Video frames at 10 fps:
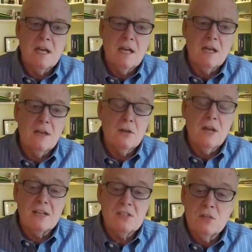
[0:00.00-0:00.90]
they're
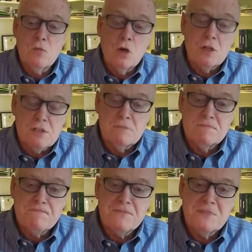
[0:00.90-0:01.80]
actually worse.
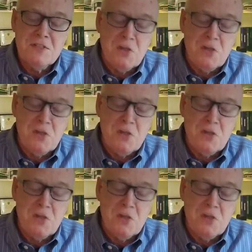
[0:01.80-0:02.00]
So